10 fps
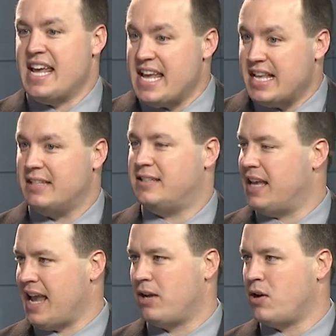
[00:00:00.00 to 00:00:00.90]
is
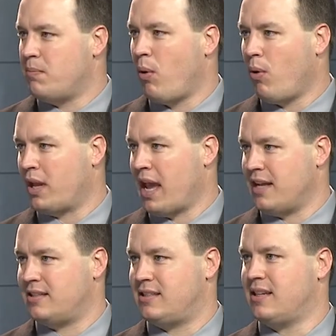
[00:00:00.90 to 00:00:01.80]
a good bull
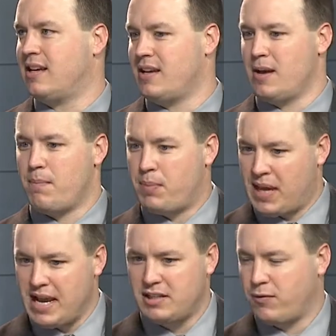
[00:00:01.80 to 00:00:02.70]
case
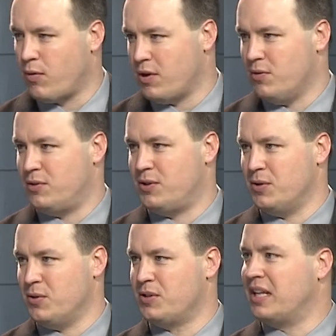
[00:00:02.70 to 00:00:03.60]
piece for you
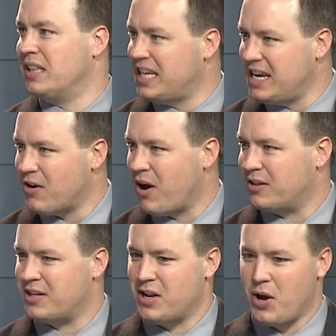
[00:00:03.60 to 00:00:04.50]
to, to lean on,
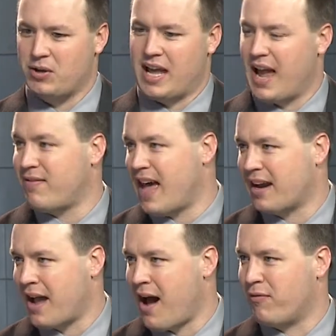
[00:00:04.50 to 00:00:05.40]
to know, to have
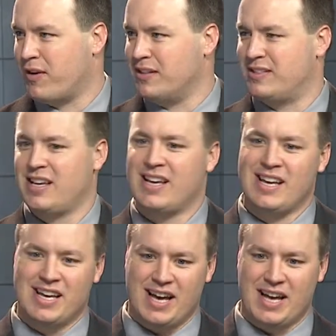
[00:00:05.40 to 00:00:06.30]
that confidence.
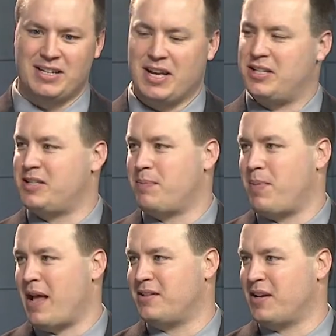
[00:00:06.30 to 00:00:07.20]
Uh, it, just
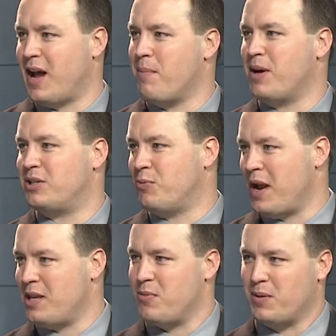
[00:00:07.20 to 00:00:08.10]
depends on how much
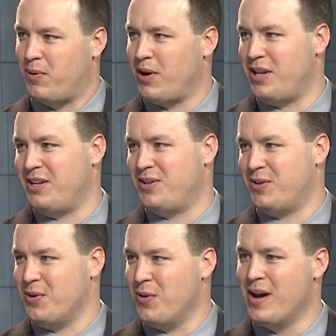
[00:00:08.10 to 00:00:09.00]
weight you want to put
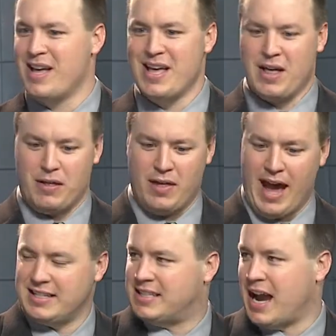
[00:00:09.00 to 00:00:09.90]
into
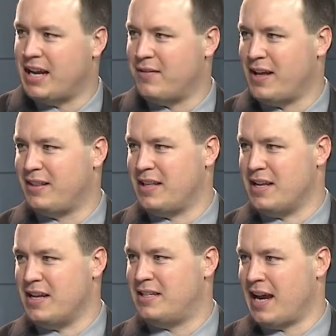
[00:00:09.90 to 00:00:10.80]
that side of it,
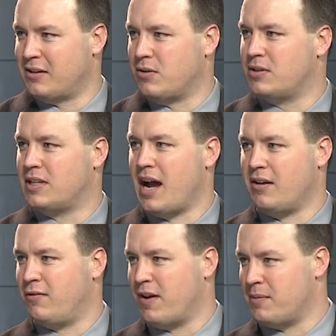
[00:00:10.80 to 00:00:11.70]
the technical side,
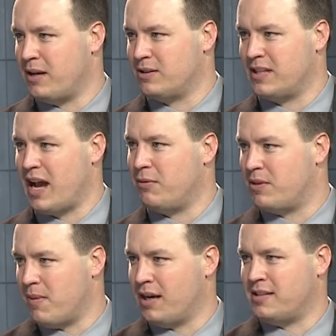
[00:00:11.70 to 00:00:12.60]
the fundamental side
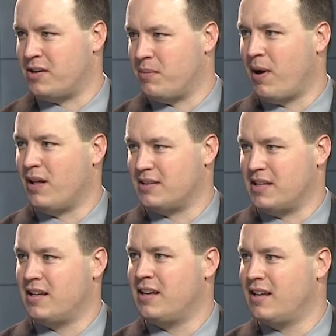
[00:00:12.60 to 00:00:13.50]
with monetary policy.